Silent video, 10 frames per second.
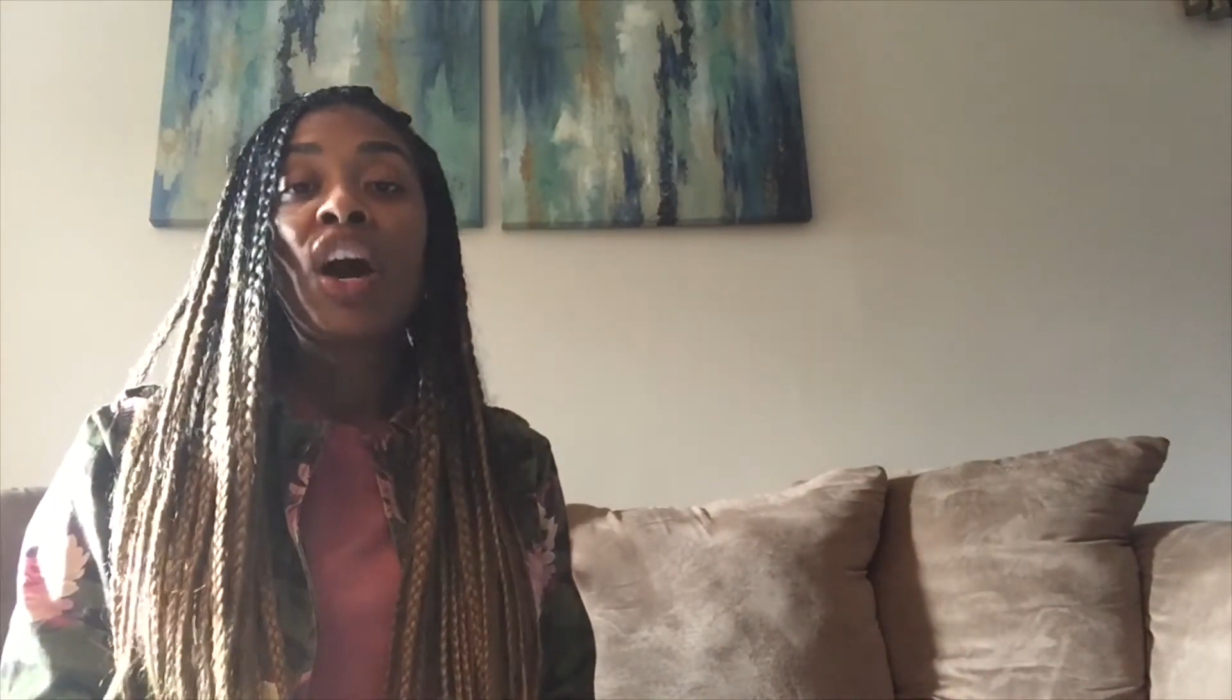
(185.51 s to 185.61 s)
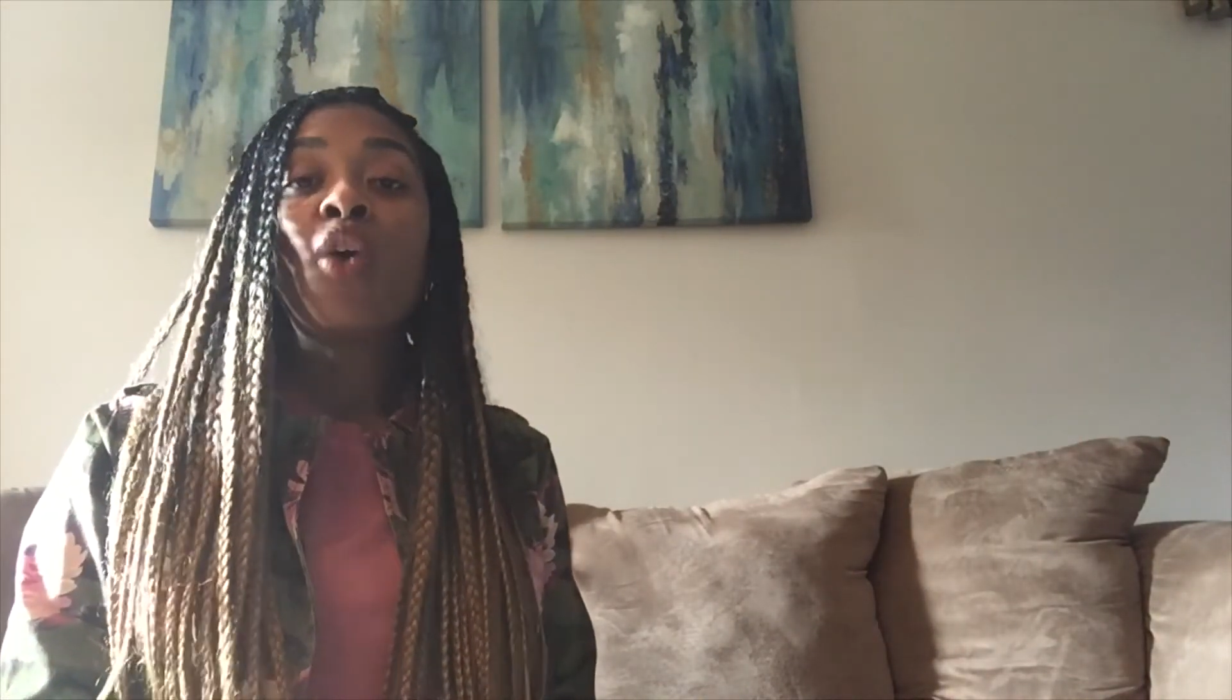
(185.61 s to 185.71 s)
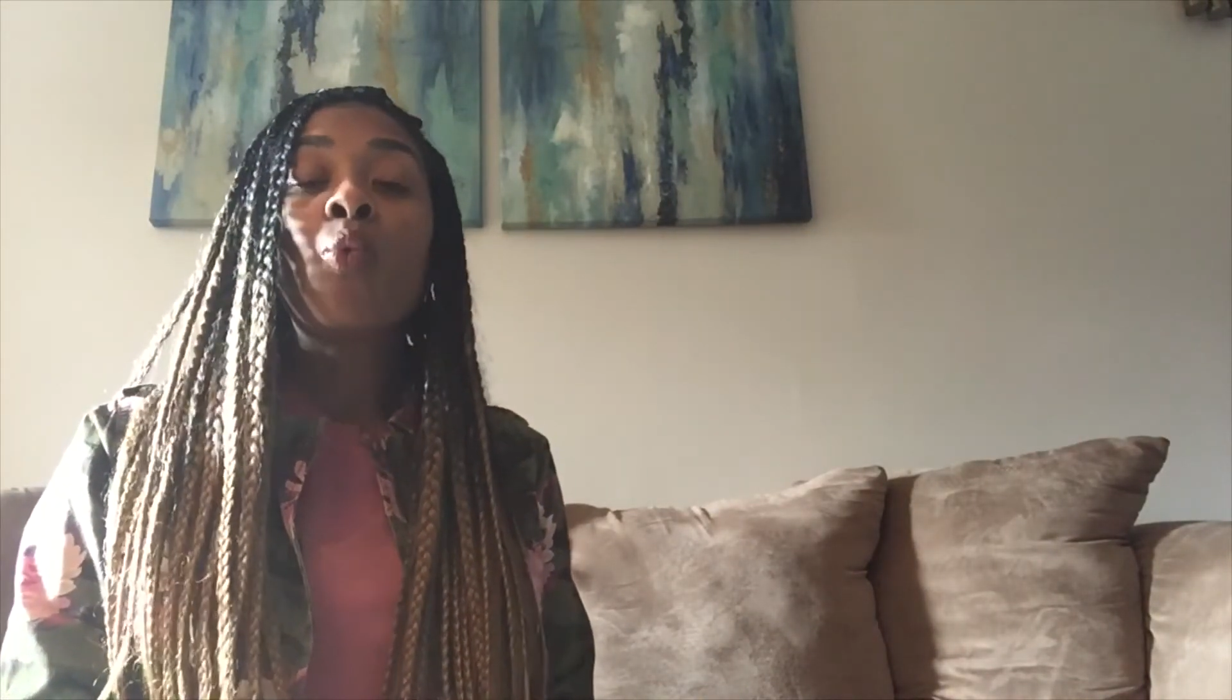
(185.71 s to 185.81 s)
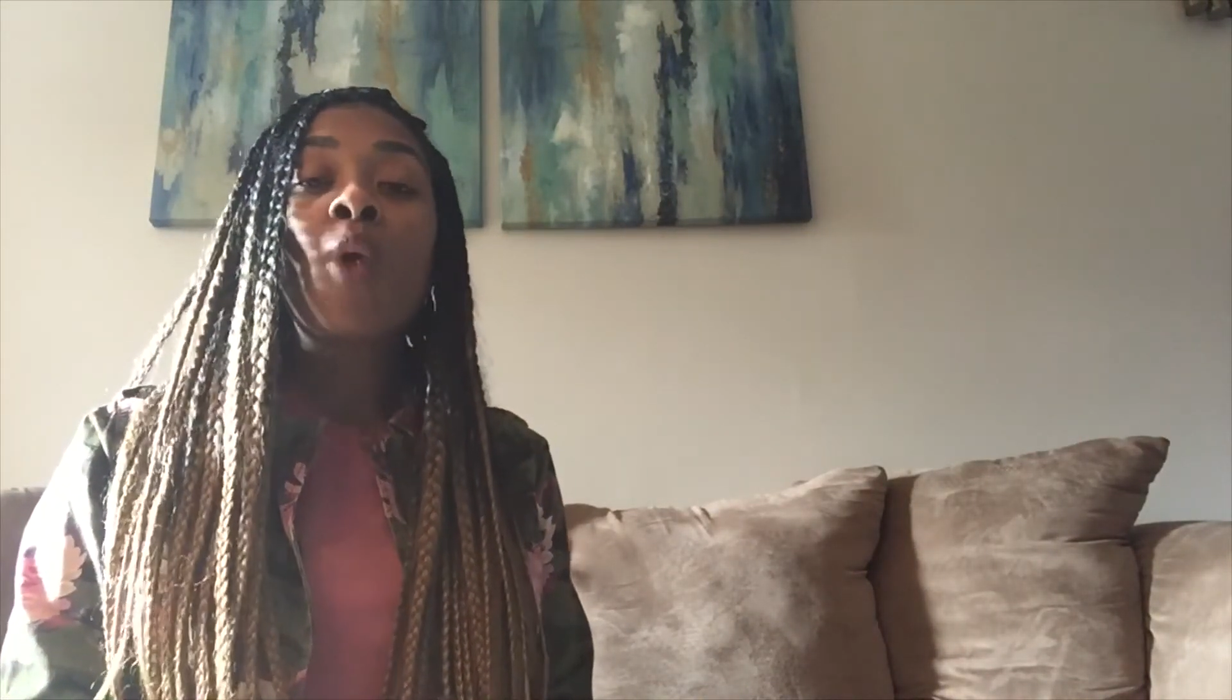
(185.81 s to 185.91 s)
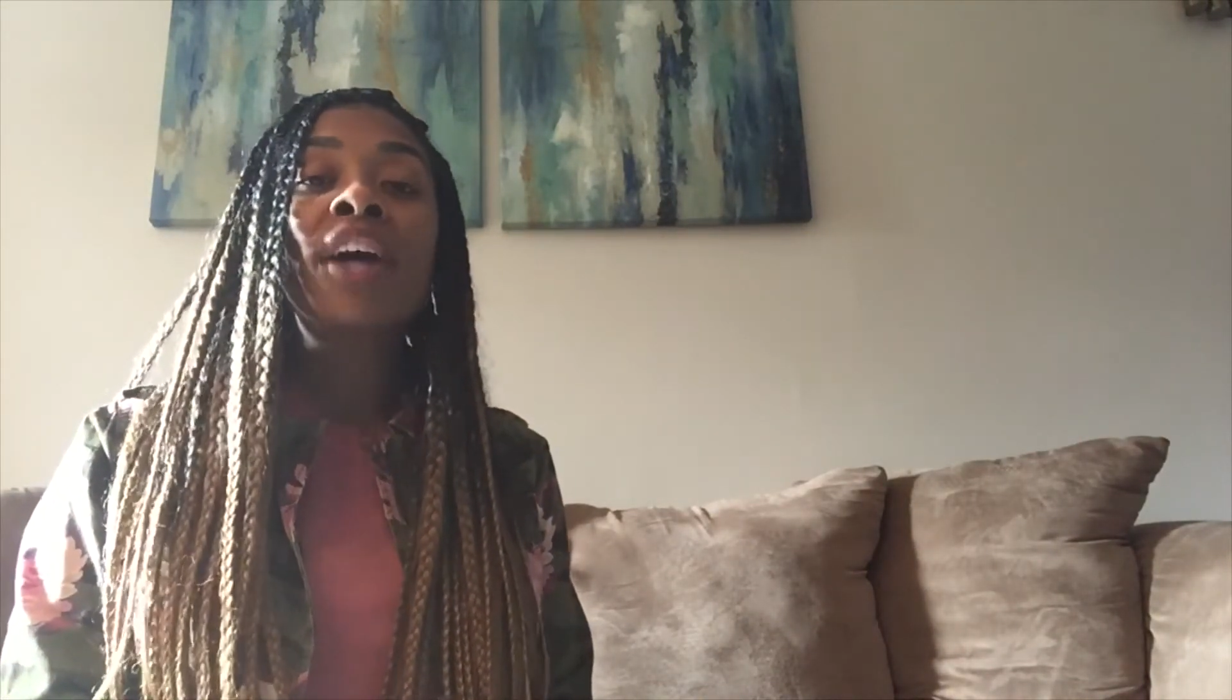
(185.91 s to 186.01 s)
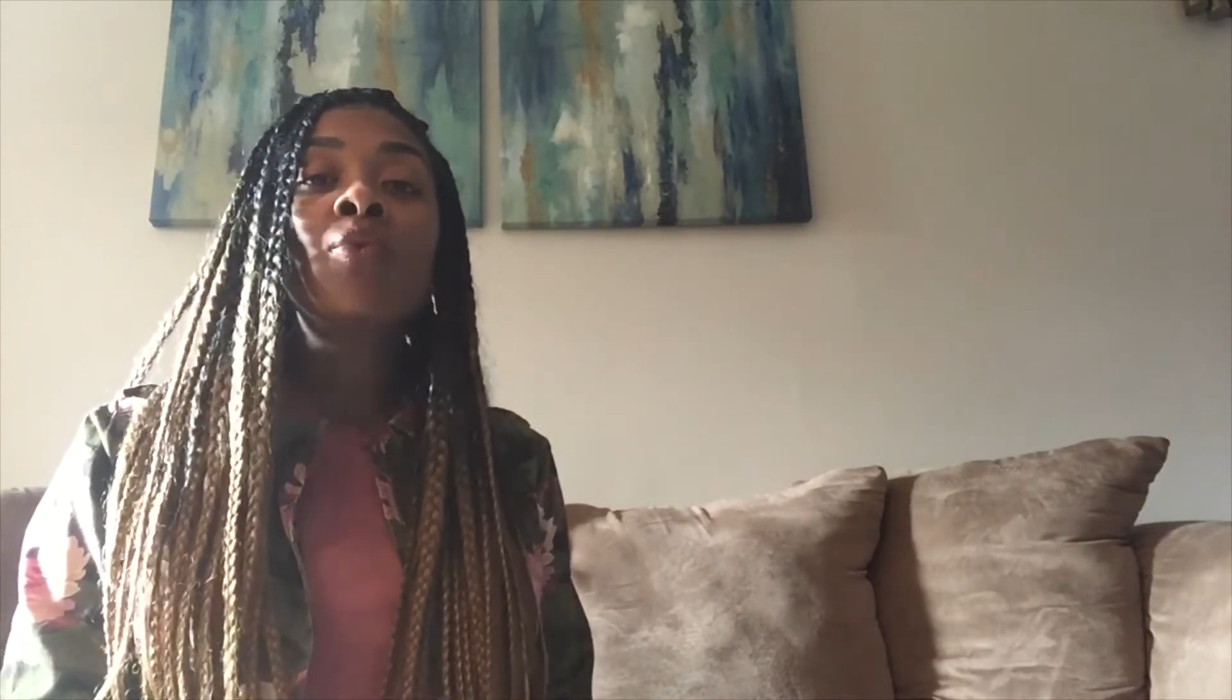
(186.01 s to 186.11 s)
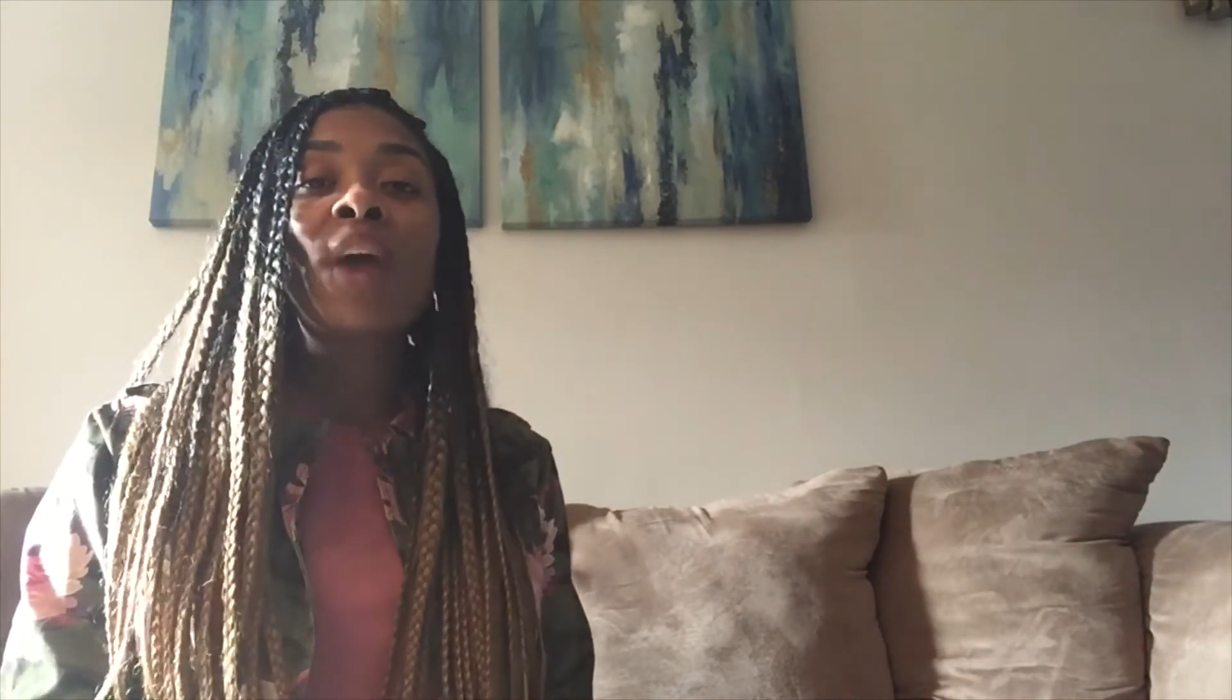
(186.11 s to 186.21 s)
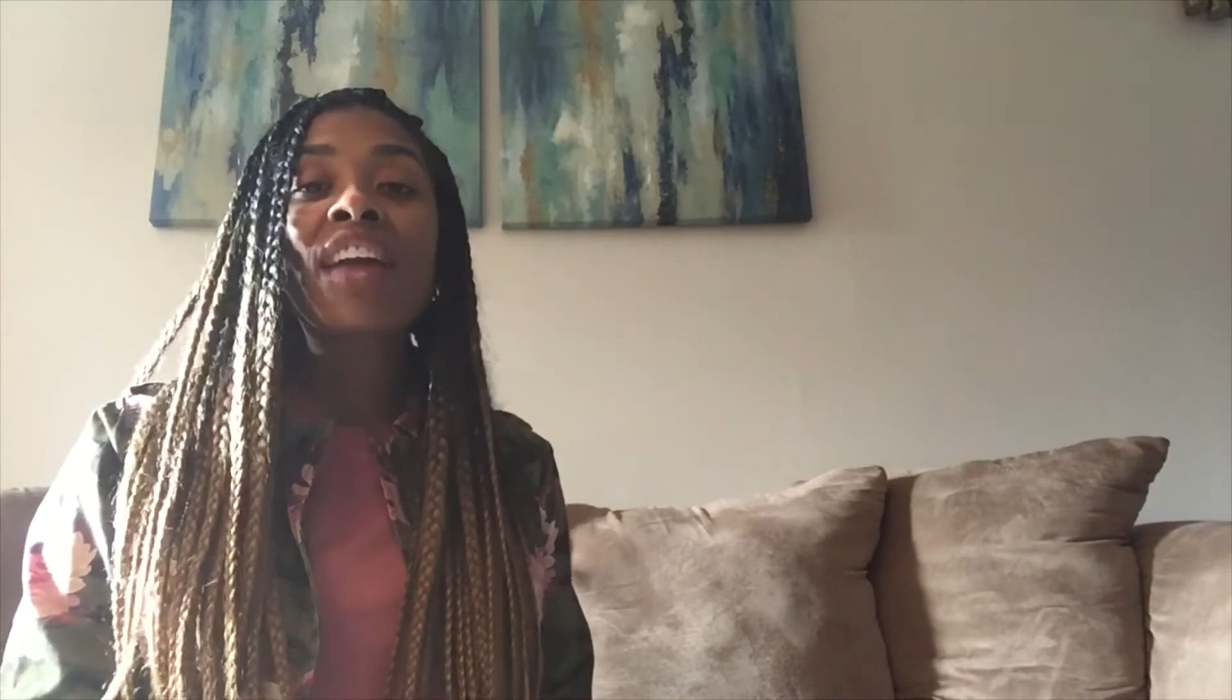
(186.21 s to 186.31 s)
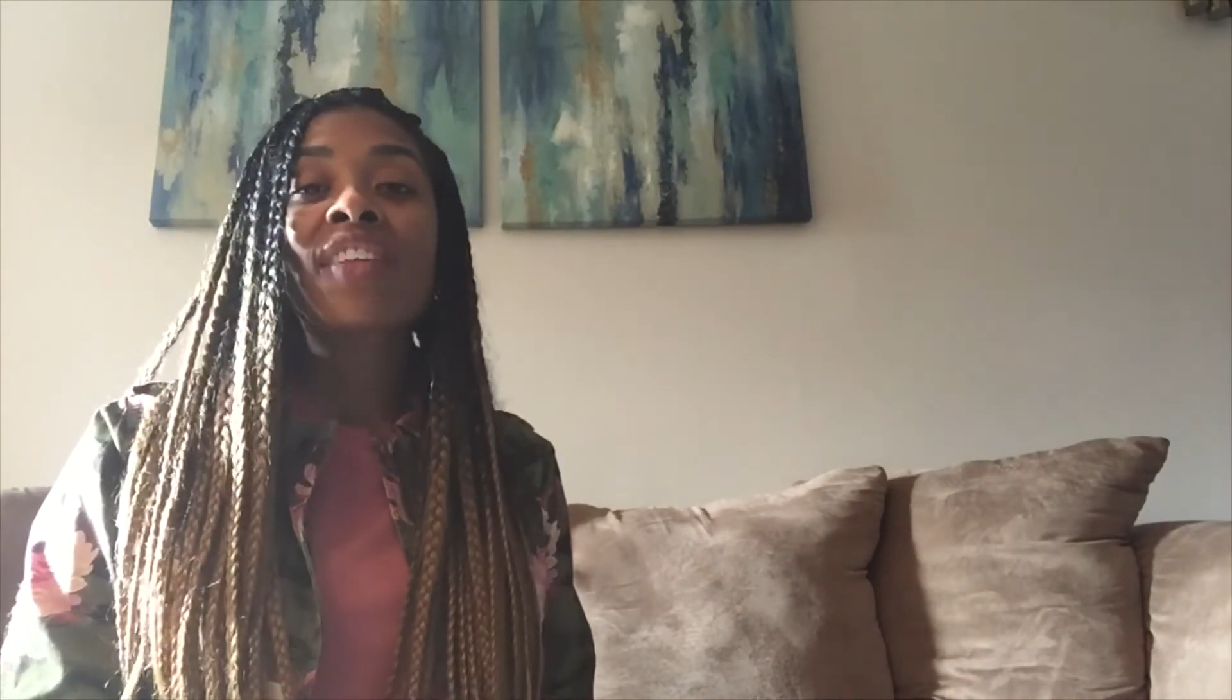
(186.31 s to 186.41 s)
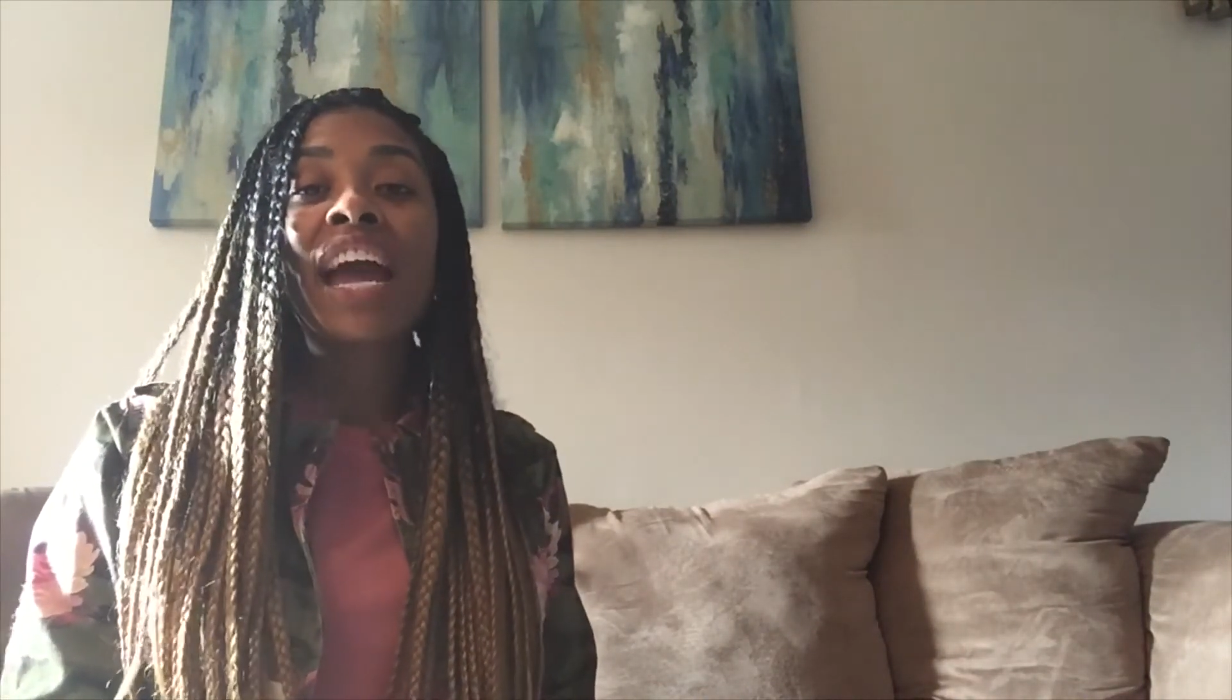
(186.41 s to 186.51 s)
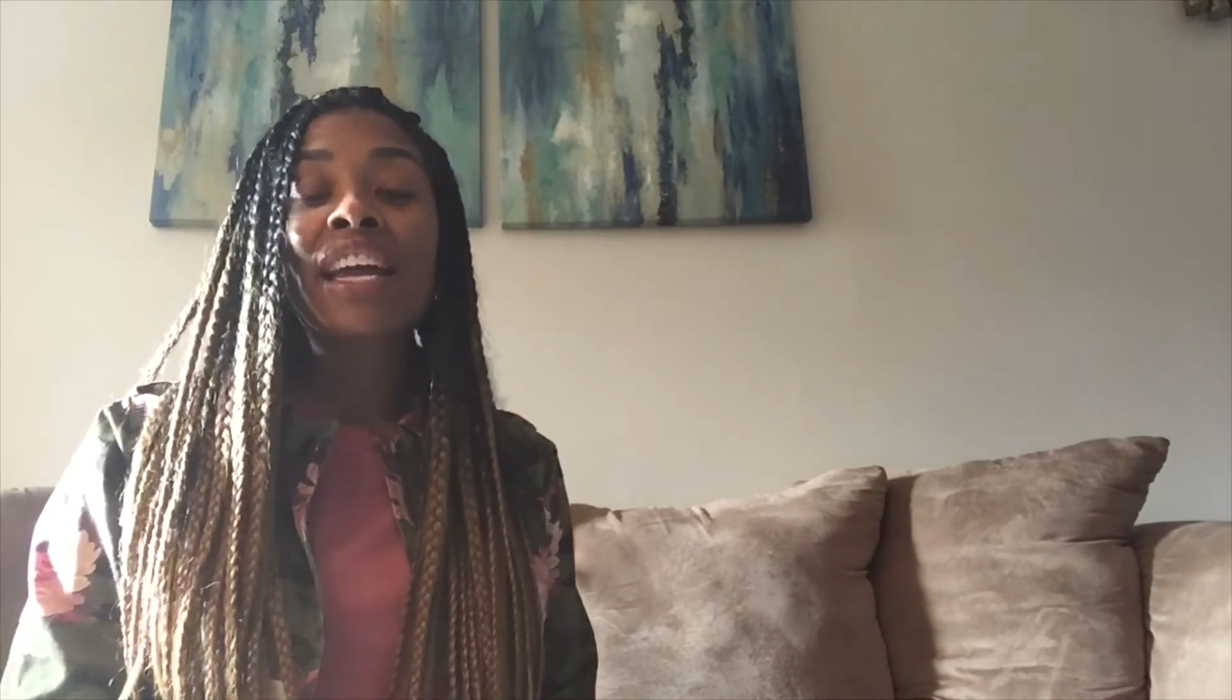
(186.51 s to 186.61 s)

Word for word: One way that I